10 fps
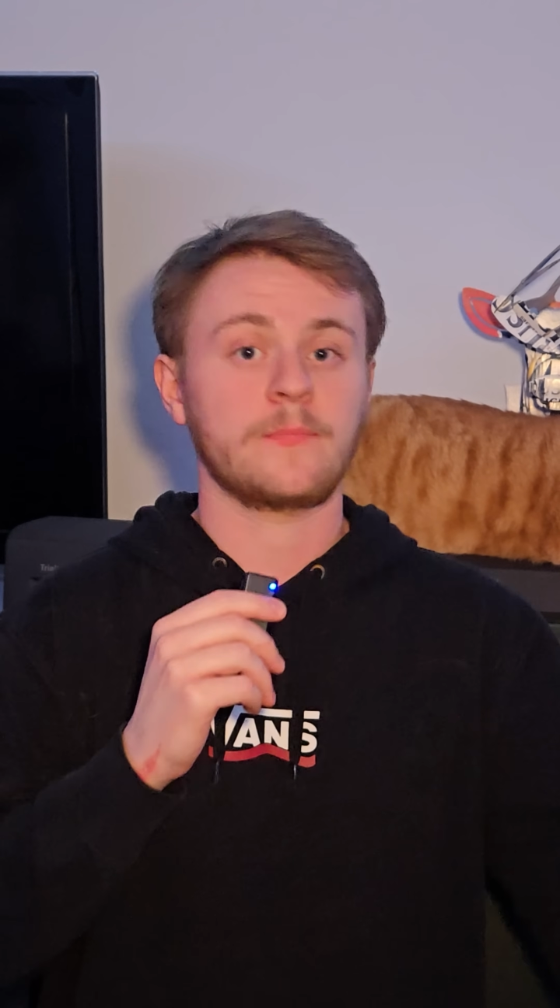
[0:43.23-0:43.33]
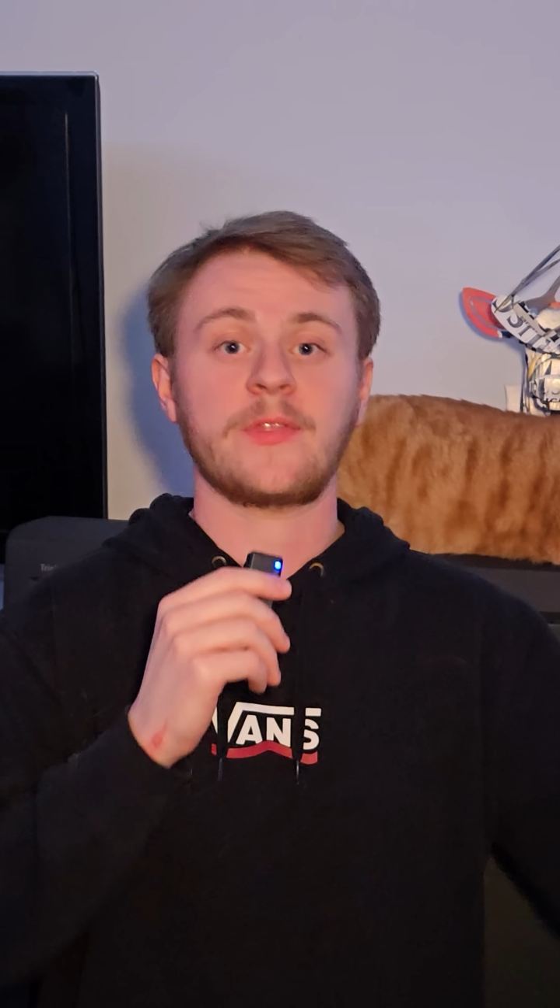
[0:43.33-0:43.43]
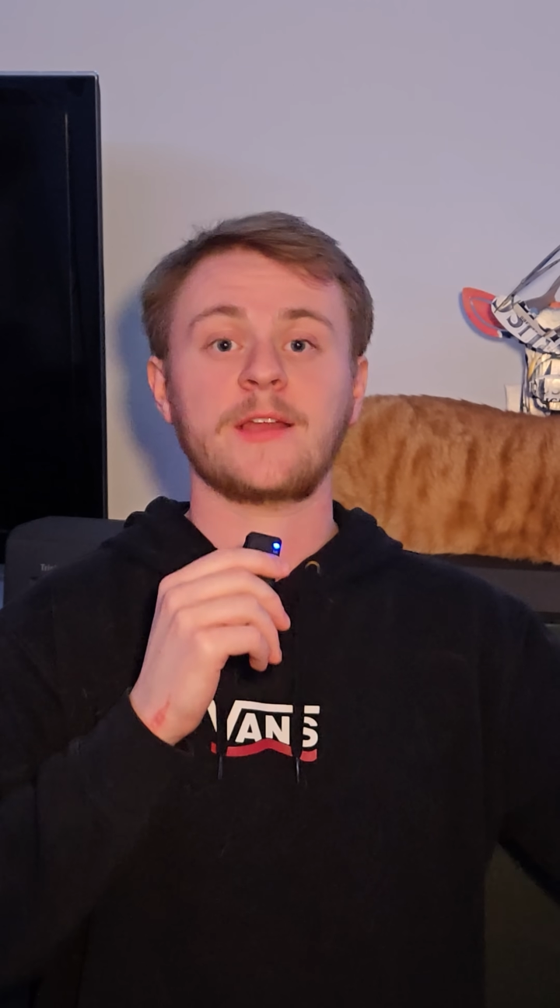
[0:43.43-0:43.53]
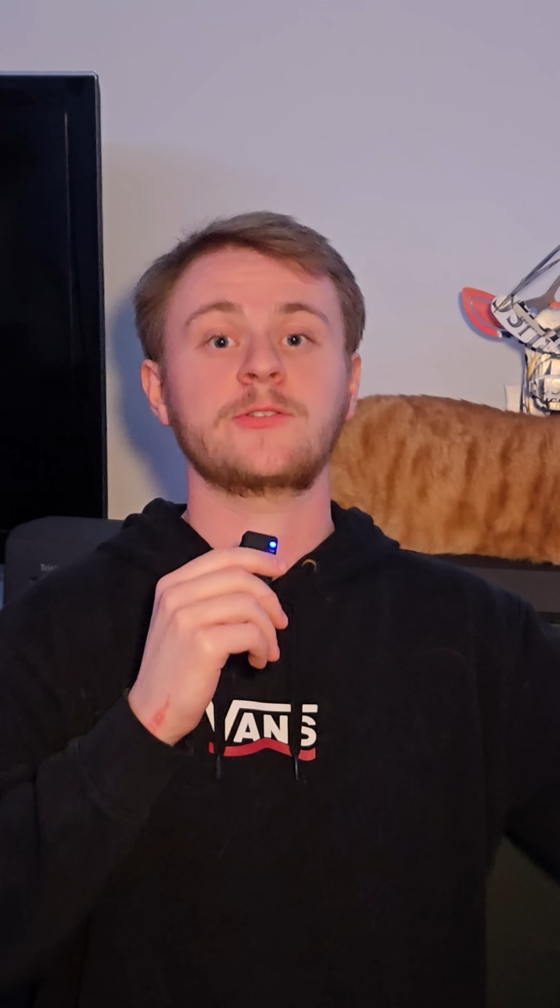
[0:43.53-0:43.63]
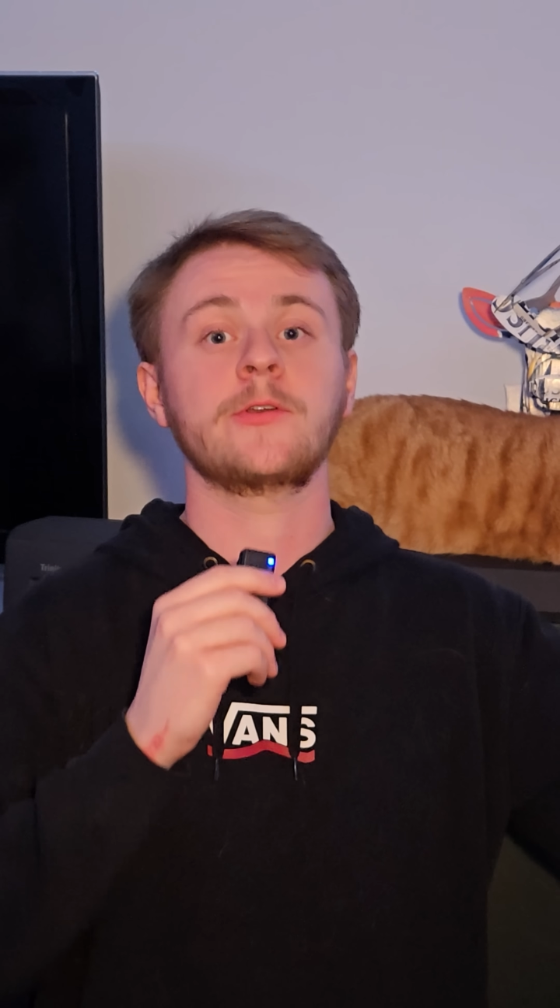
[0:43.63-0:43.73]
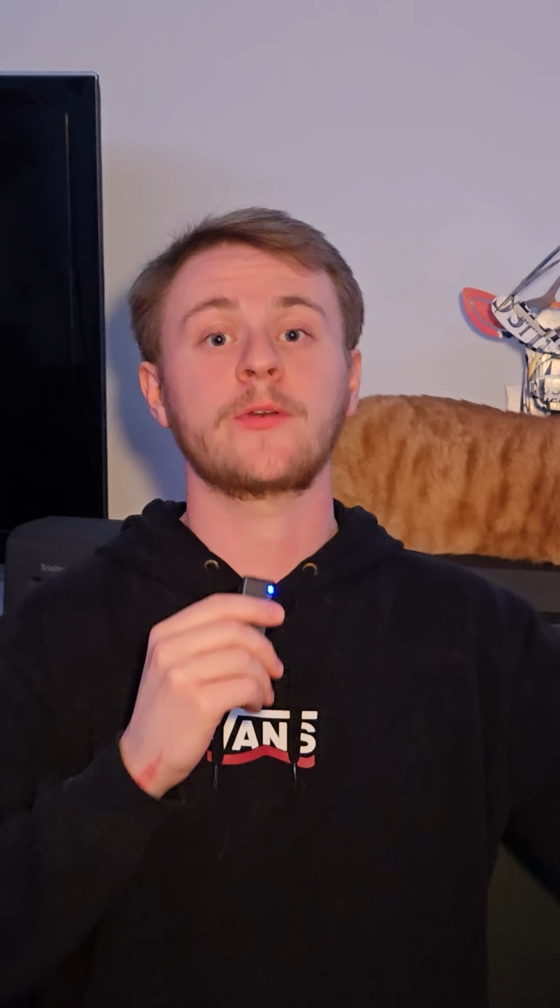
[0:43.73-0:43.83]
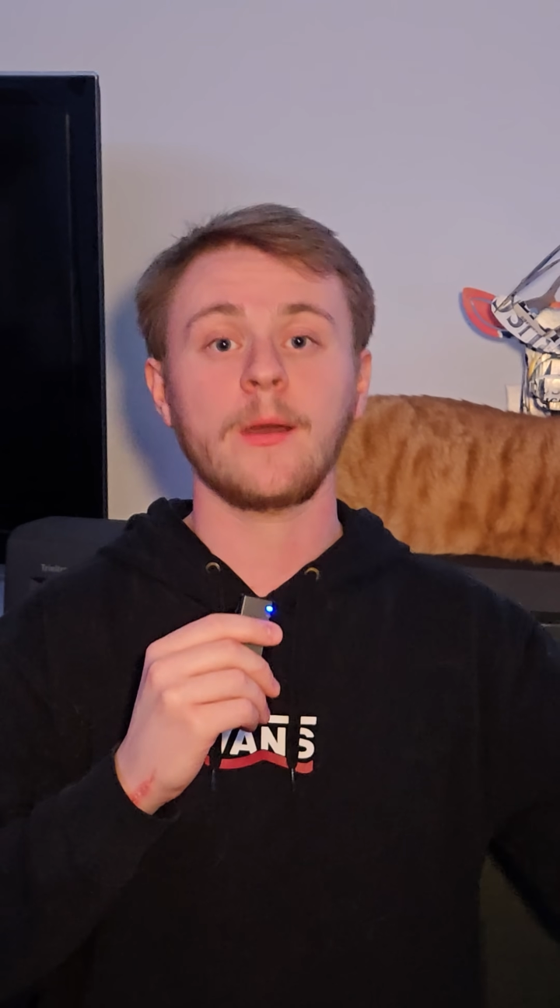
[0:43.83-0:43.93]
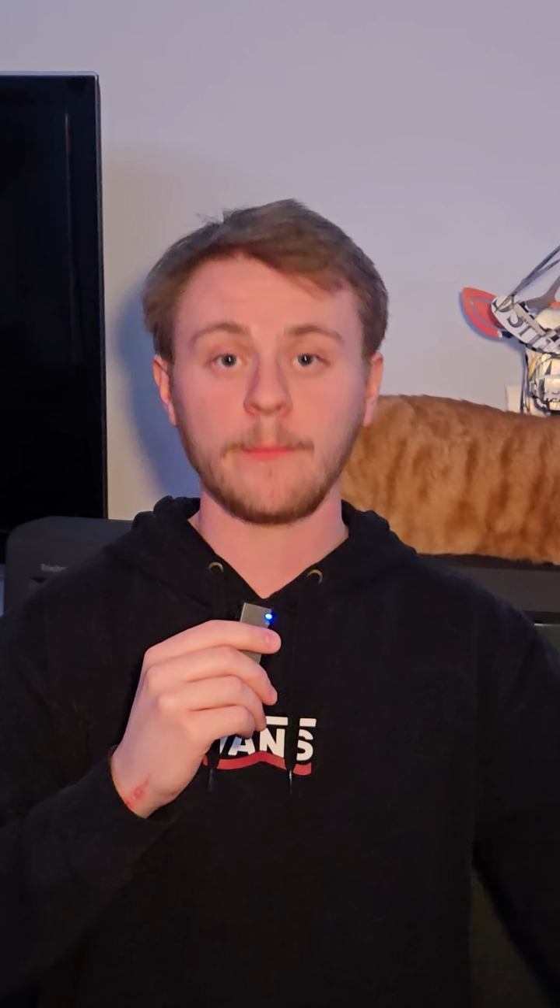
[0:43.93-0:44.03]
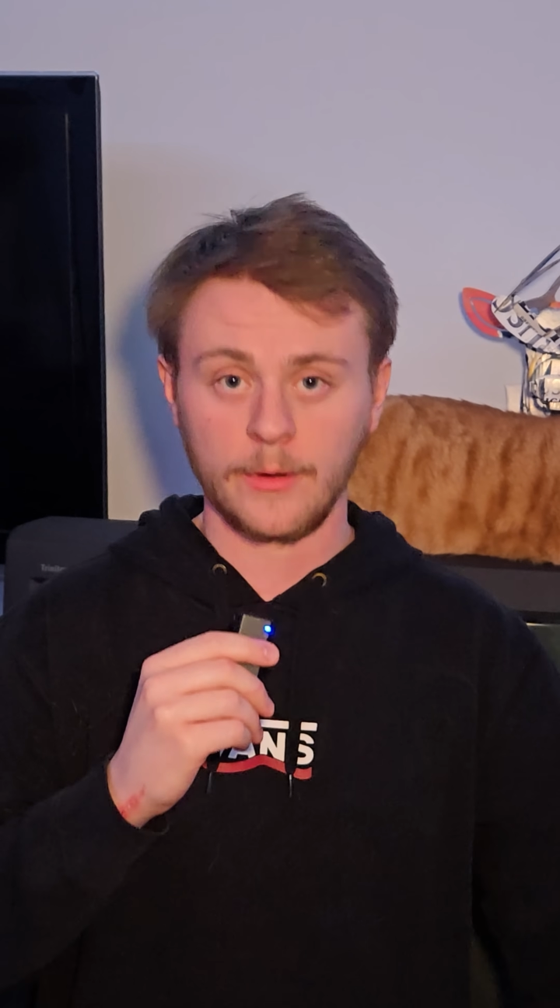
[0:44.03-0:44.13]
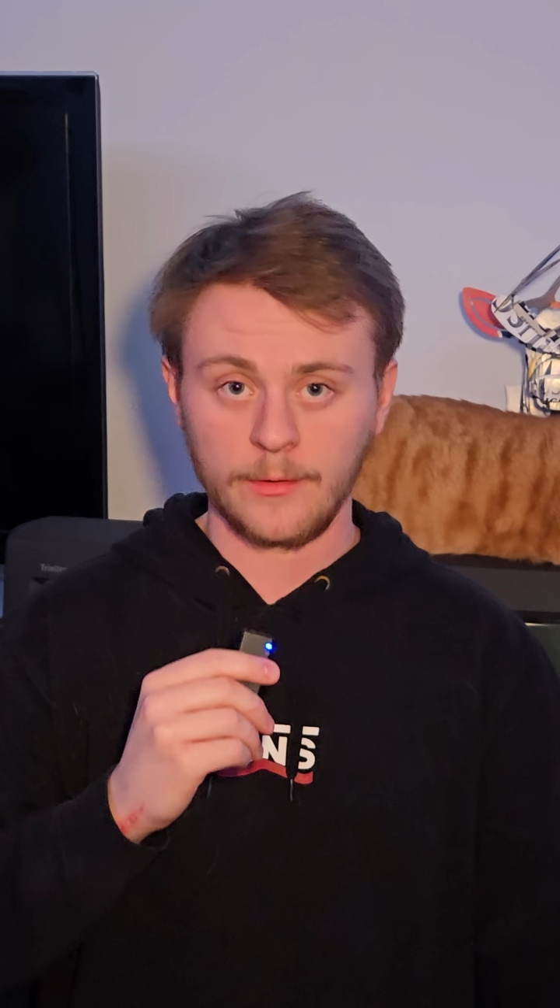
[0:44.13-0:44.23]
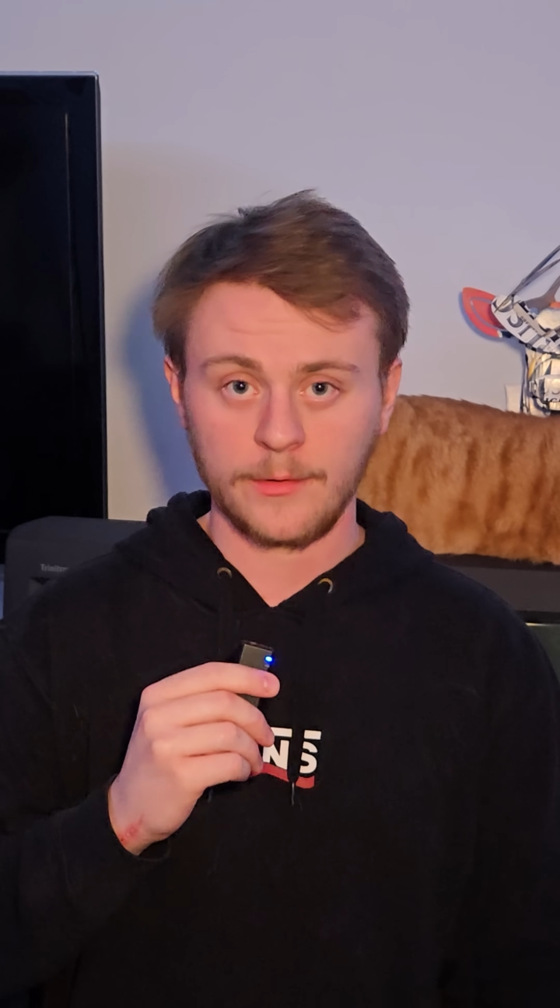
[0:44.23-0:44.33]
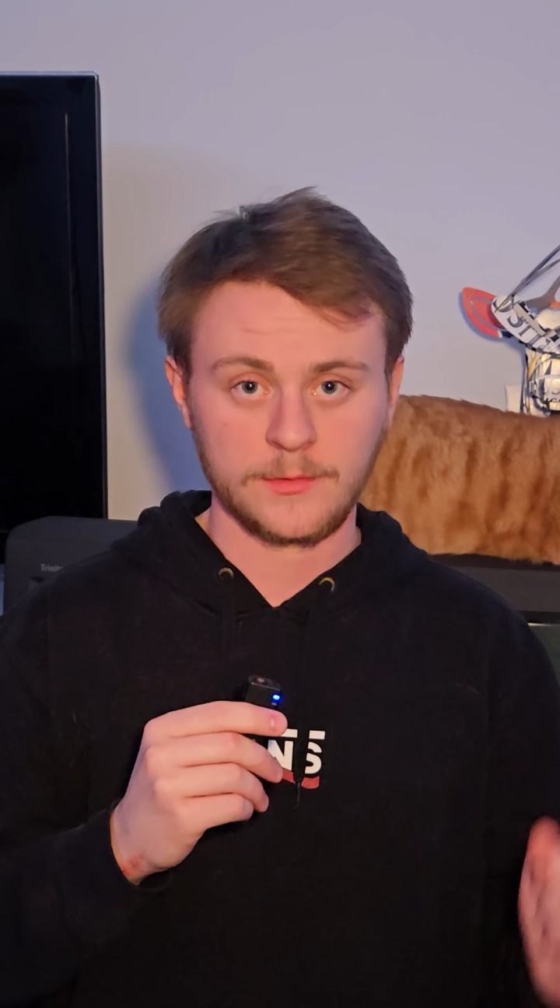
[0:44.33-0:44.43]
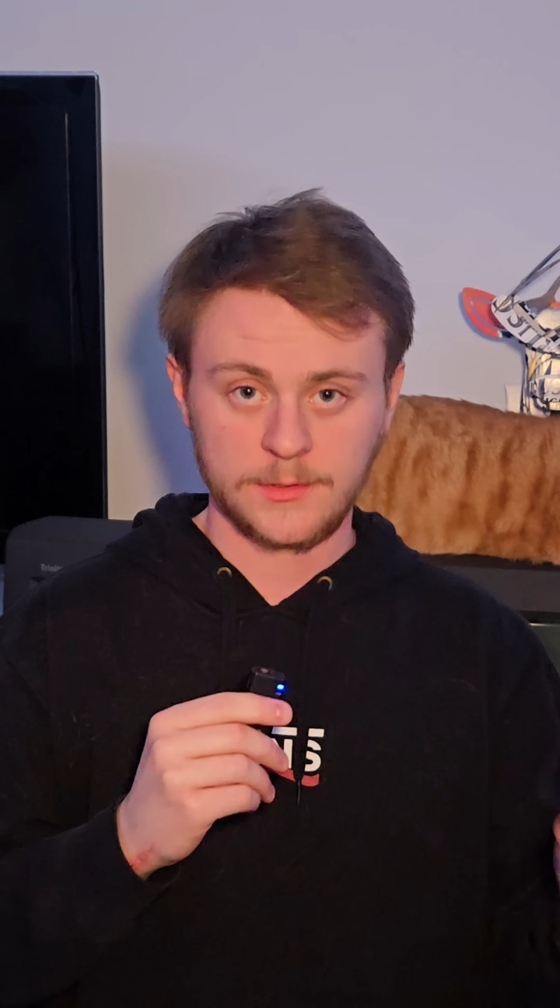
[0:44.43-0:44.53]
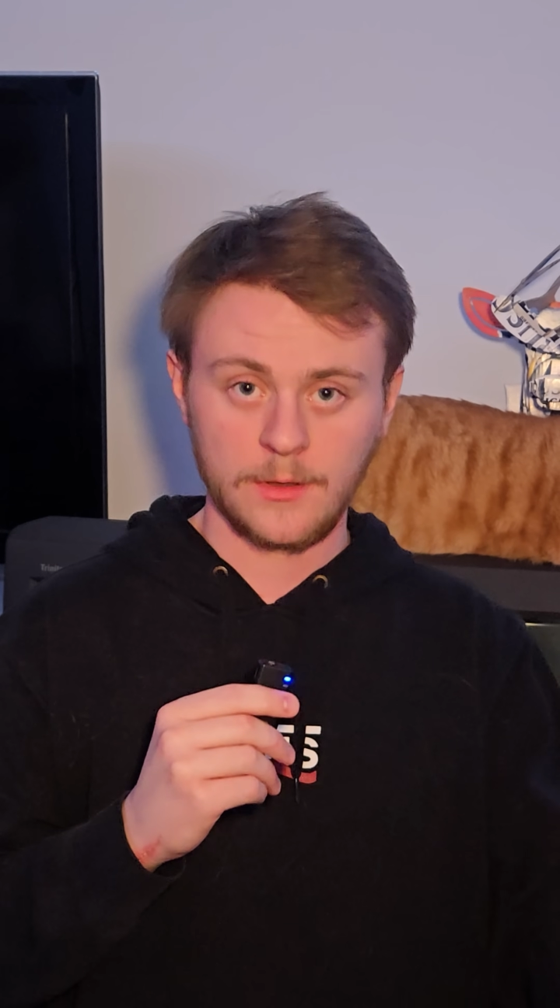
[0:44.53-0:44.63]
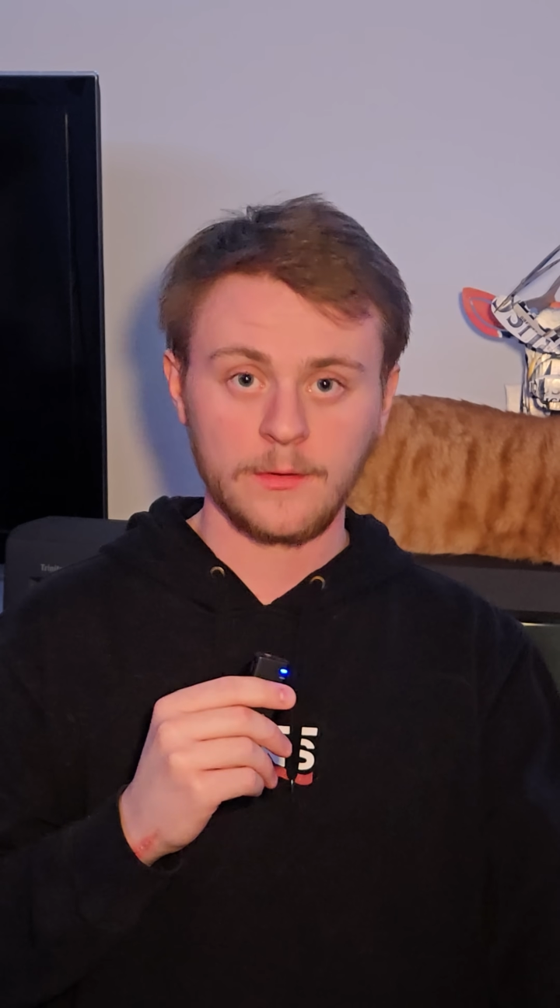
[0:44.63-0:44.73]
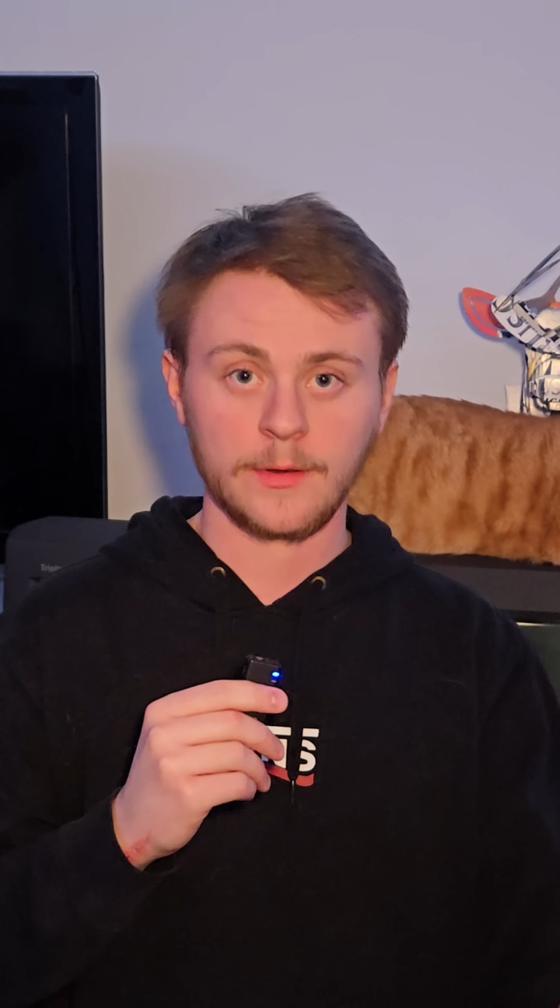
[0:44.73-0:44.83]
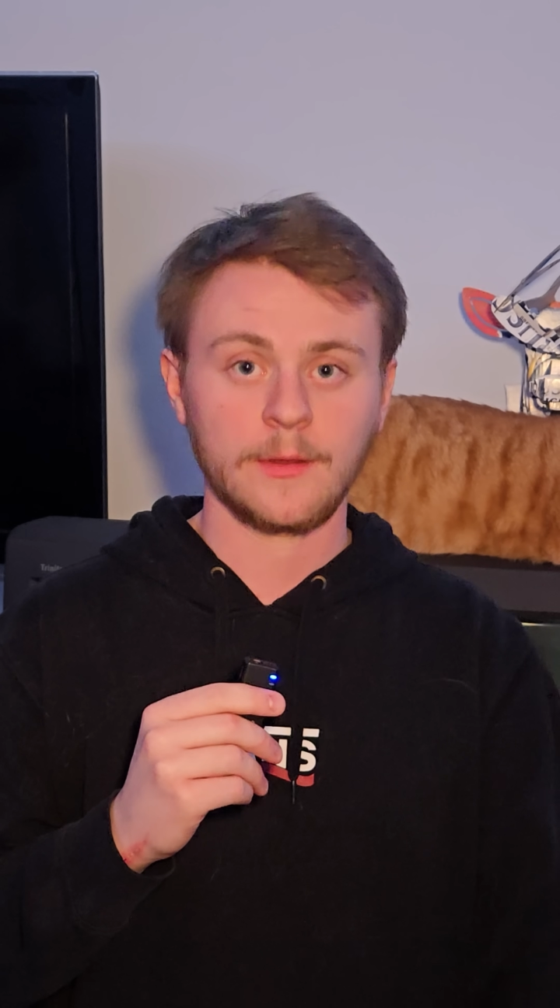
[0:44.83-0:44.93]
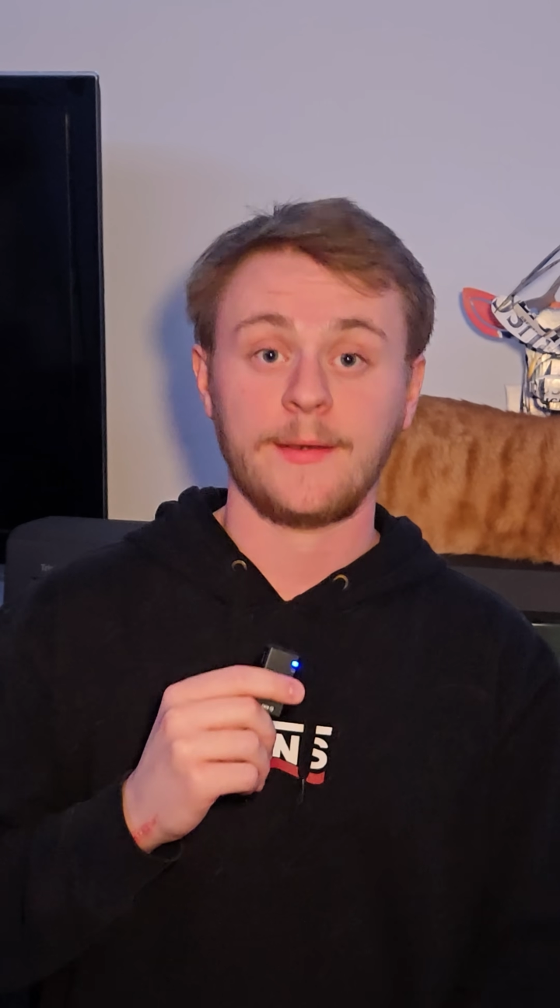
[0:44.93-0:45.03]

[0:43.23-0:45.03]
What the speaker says: that's your number. It's good.